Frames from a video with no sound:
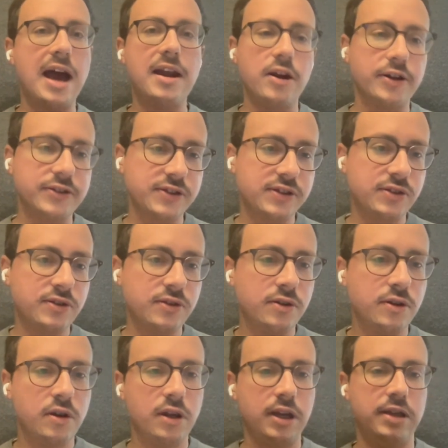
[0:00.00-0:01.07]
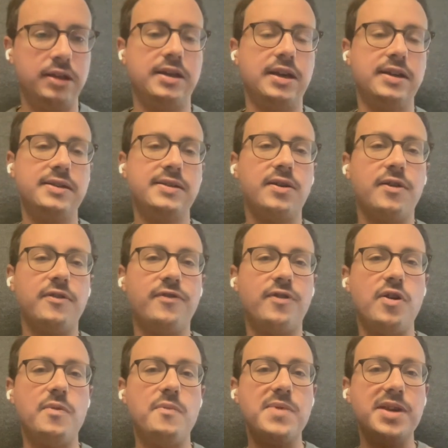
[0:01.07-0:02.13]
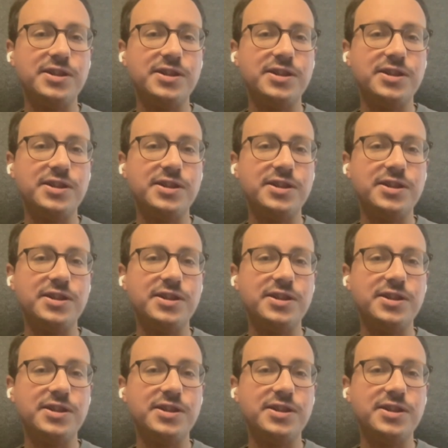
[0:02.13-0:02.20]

alerts in case of uh,